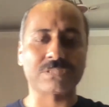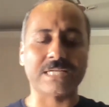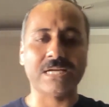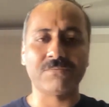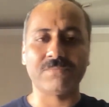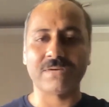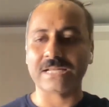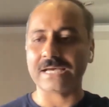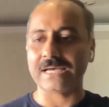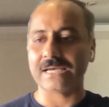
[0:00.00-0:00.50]
right?
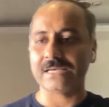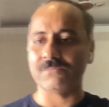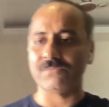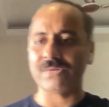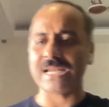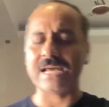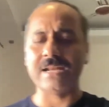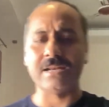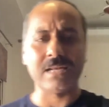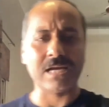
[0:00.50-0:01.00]
When
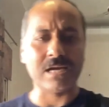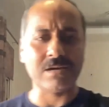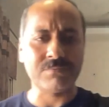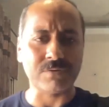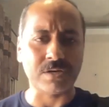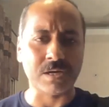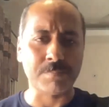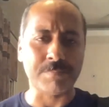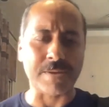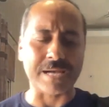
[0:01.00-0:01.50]
I love
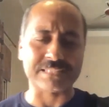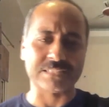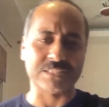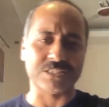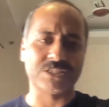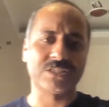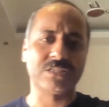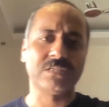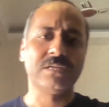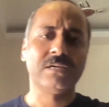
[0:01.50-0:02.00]
a
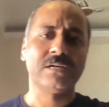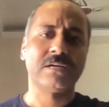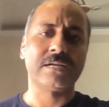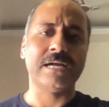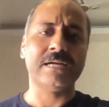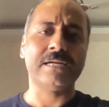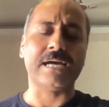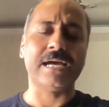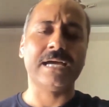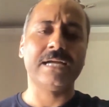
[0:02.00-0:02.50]
passage,
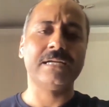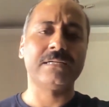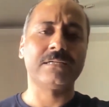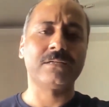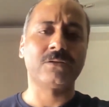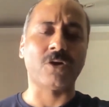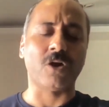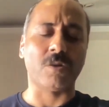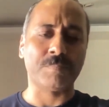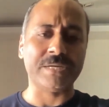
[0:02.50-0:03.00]
right, I
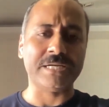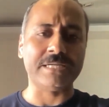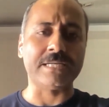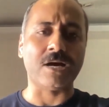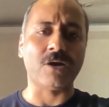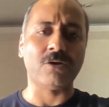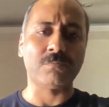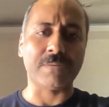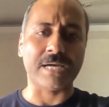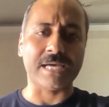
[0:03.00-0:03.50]
copy it
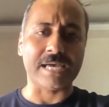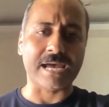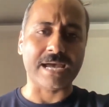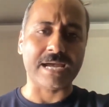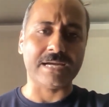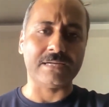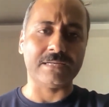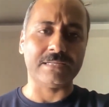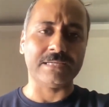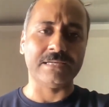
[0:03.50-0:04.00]
down by
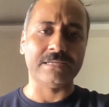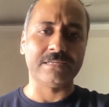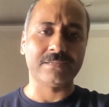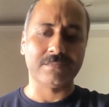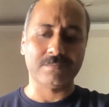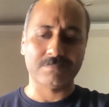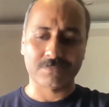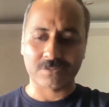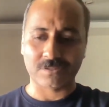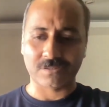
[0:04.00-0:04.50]
hand in
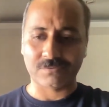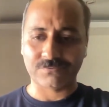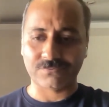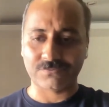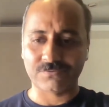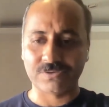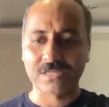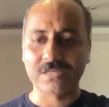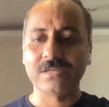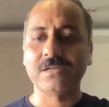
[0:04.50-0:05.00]
terms of
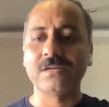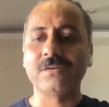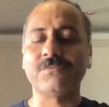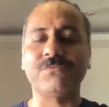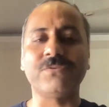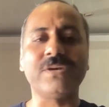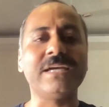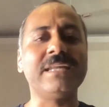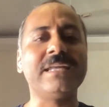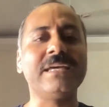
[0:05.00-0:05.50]

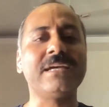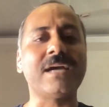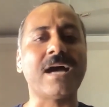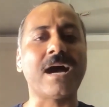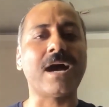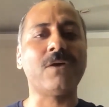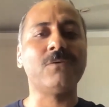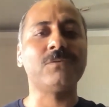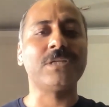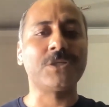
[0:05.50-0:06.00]
feeling
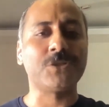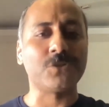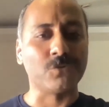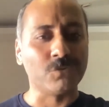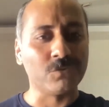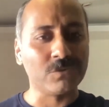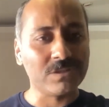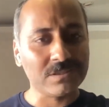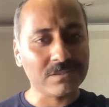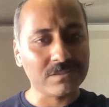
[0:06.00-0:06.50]
how the
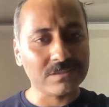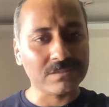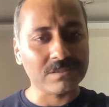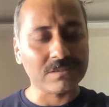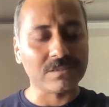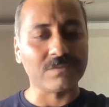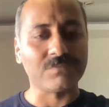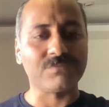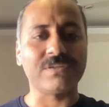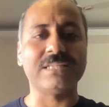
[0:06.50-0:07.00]
tone
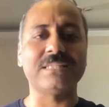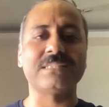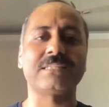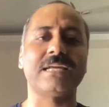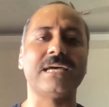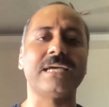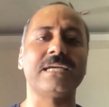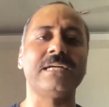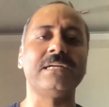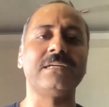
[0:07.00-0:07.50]
feels
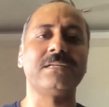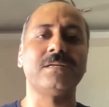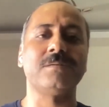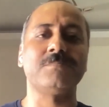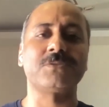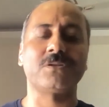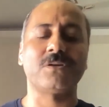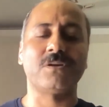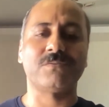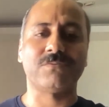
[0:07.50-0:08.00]
like, in
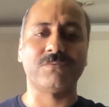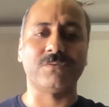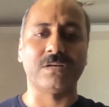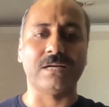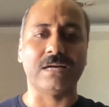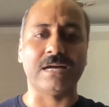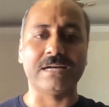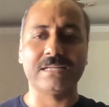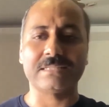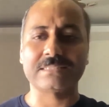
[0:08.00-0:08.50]
terms of
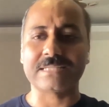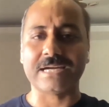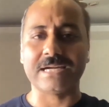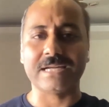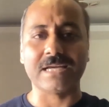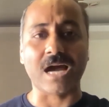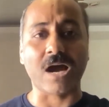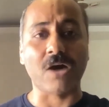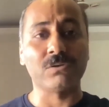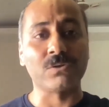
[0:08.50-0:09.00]

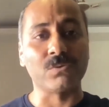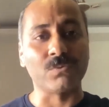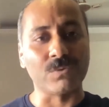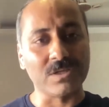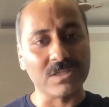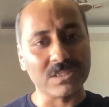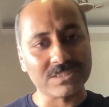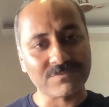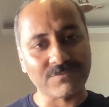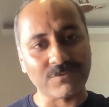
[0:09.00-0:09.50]
understanding how the
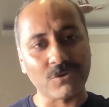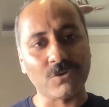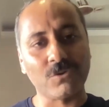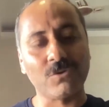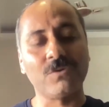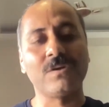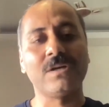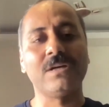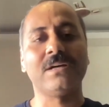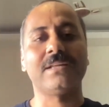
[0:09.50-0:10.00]
words
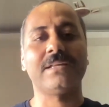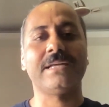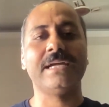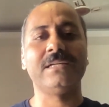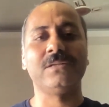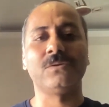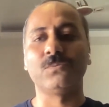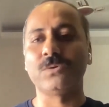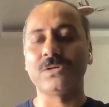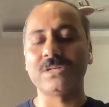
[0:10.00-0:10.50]
flow, right?
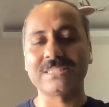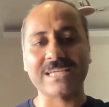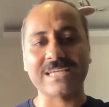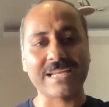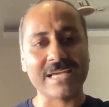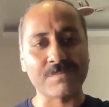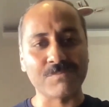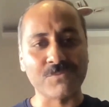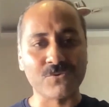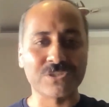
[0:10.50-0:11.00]
The words are
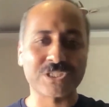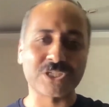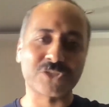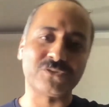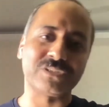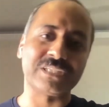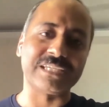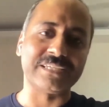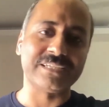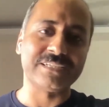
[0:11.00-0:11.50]
like music to
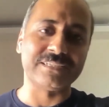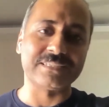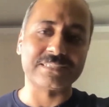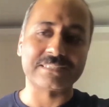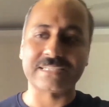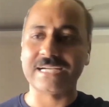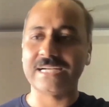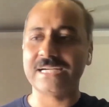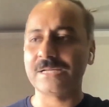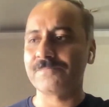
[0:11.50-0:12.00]
the ears,
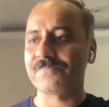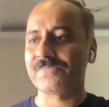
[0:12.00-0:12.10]
right?